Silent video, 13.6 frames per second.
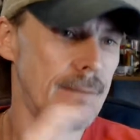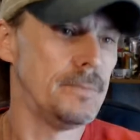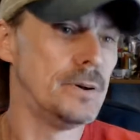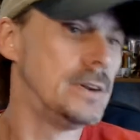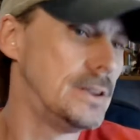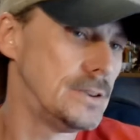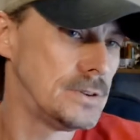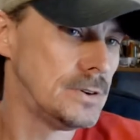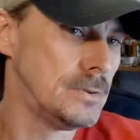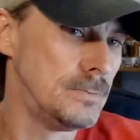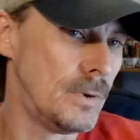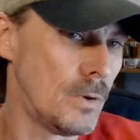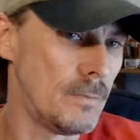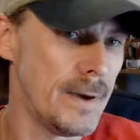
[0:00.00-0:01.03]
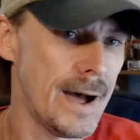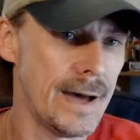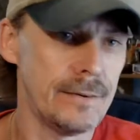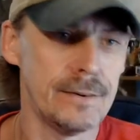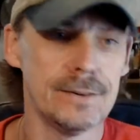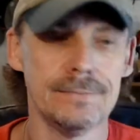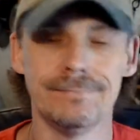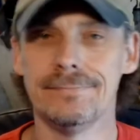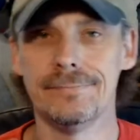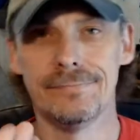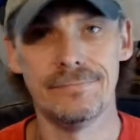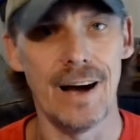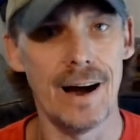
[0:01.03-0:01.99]
put in two more batteries,
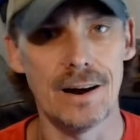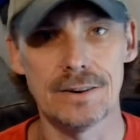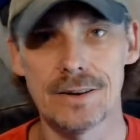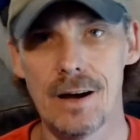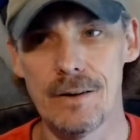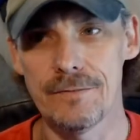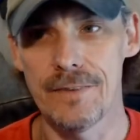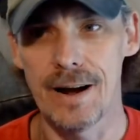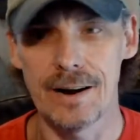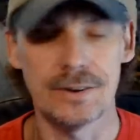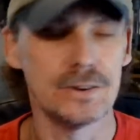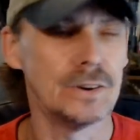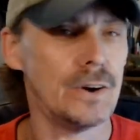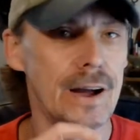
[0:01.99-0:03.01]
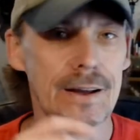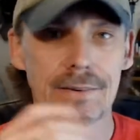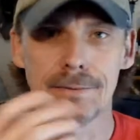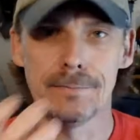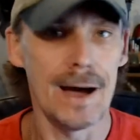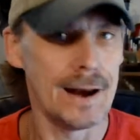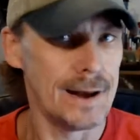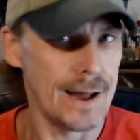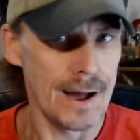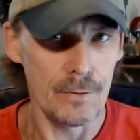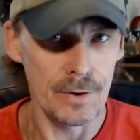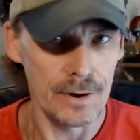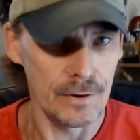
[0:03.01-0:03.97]
fires off, fires great, and about an
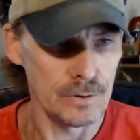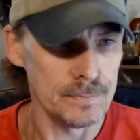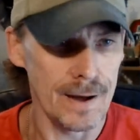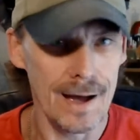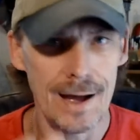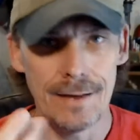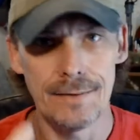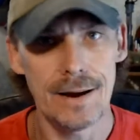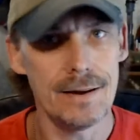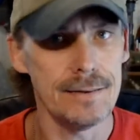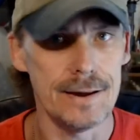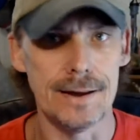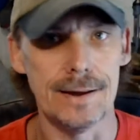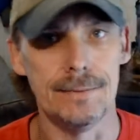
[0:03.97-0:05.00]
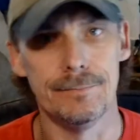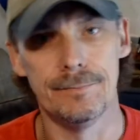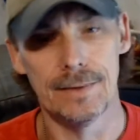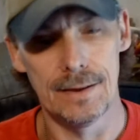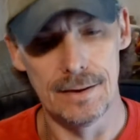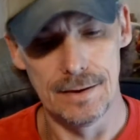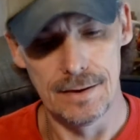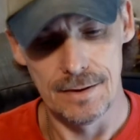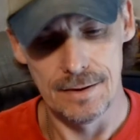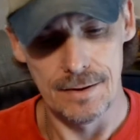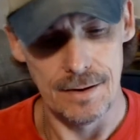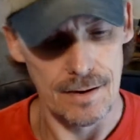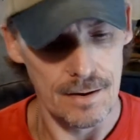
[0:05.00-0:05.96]
hour goes by and they're dead.
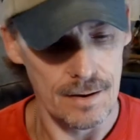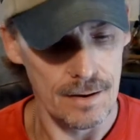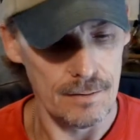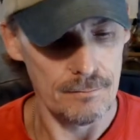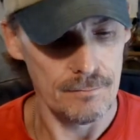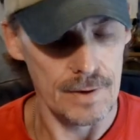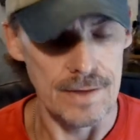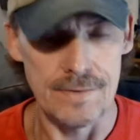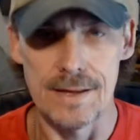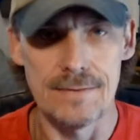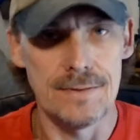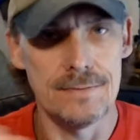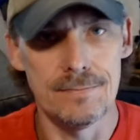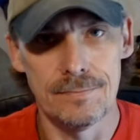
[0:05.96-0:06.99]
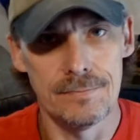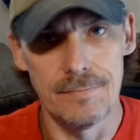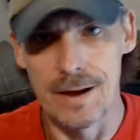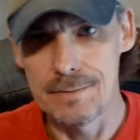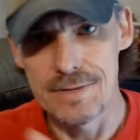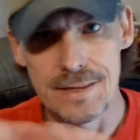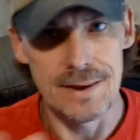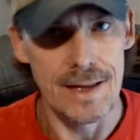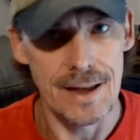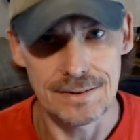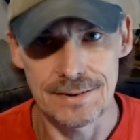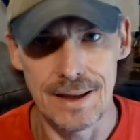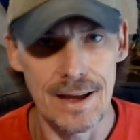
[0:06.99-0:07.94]
And then maybe the
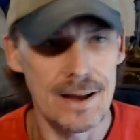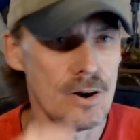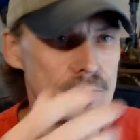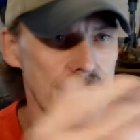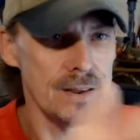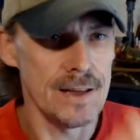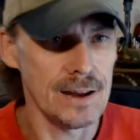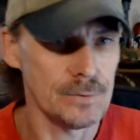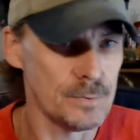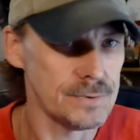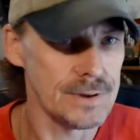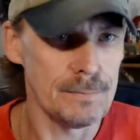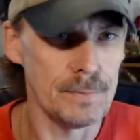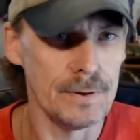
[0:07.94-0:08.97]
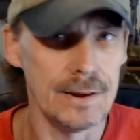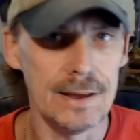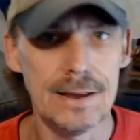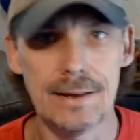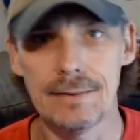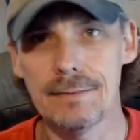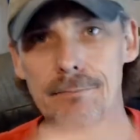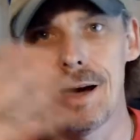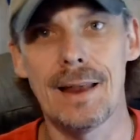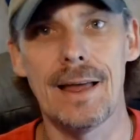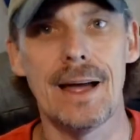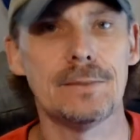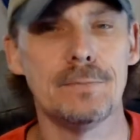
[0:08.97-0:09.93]
next day or the next ones I put in, it might
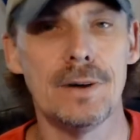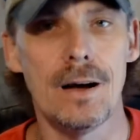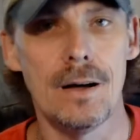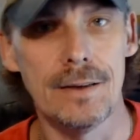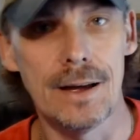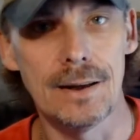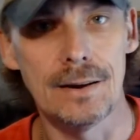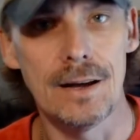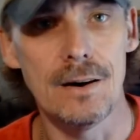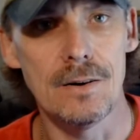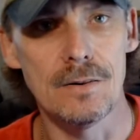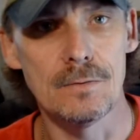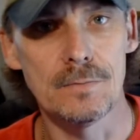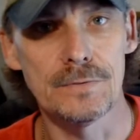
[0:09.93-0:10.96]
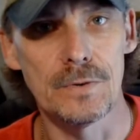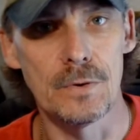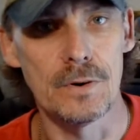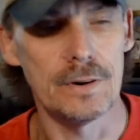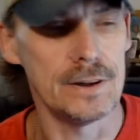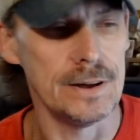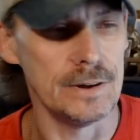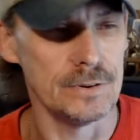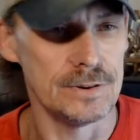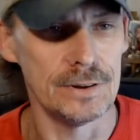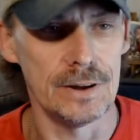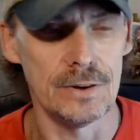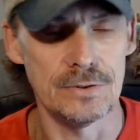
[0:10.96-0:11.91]
last me all day long before it kills
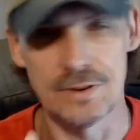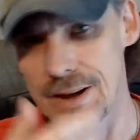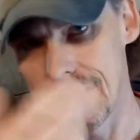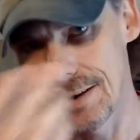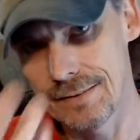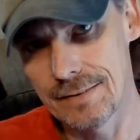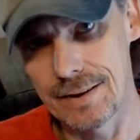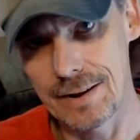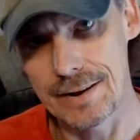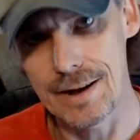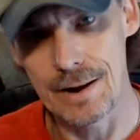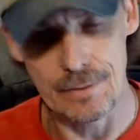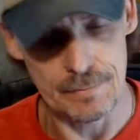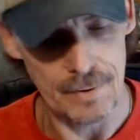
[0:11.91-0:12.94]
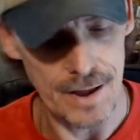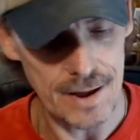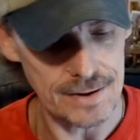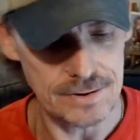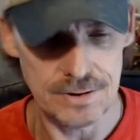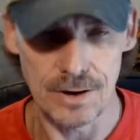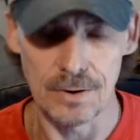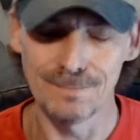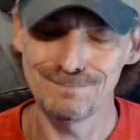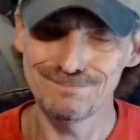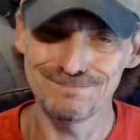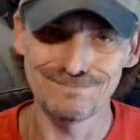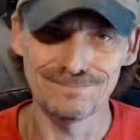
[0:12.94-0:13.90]
it and goes dead, and then I got to replace. So
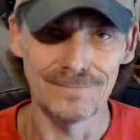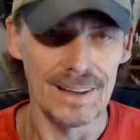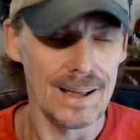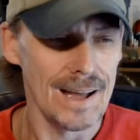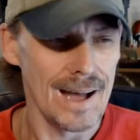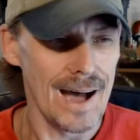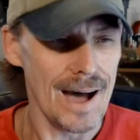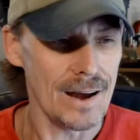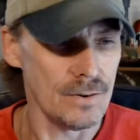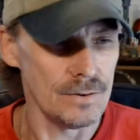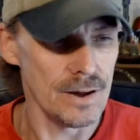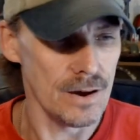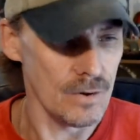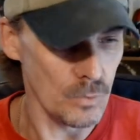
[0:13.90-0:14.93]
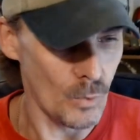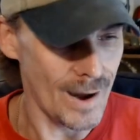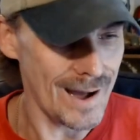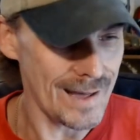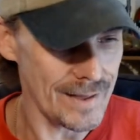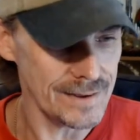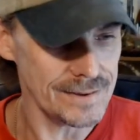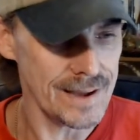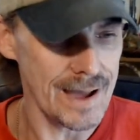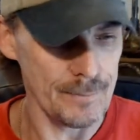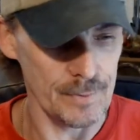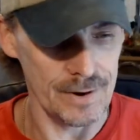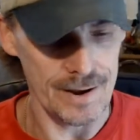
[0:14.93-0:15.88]
I don't know why that's
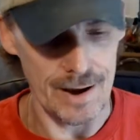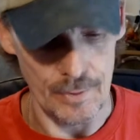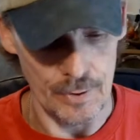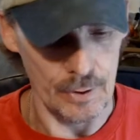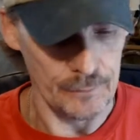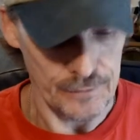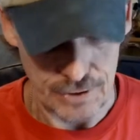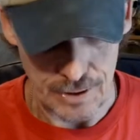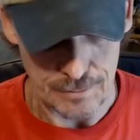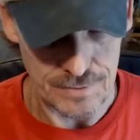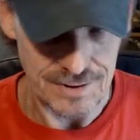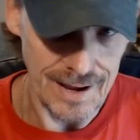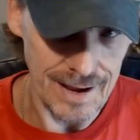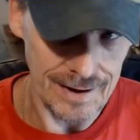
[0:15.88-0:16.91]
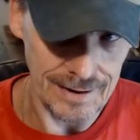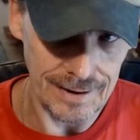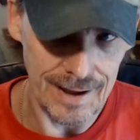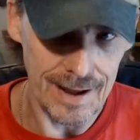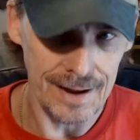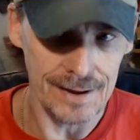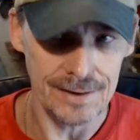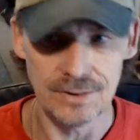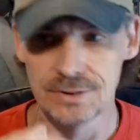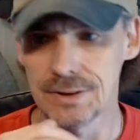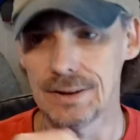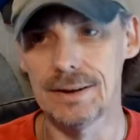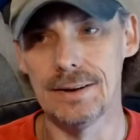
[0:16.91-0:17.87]
happening. I don't know if something's staying
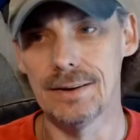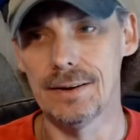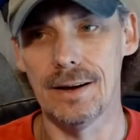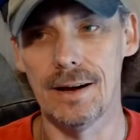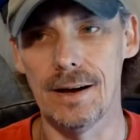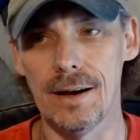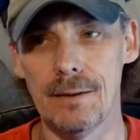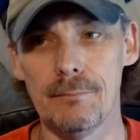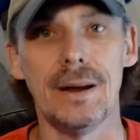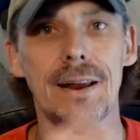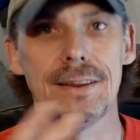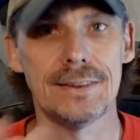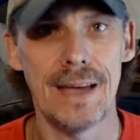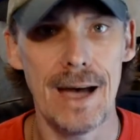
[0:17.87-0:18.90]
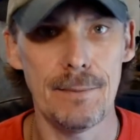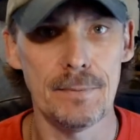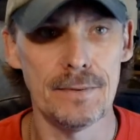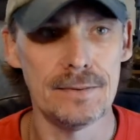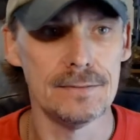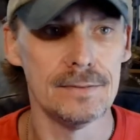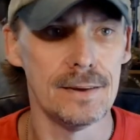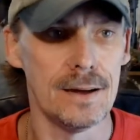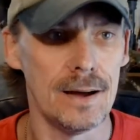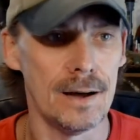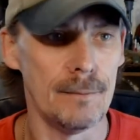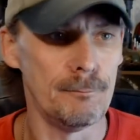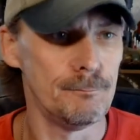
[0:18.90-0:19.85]
engaged, but it's happened
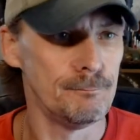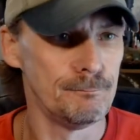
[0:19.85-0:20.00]
more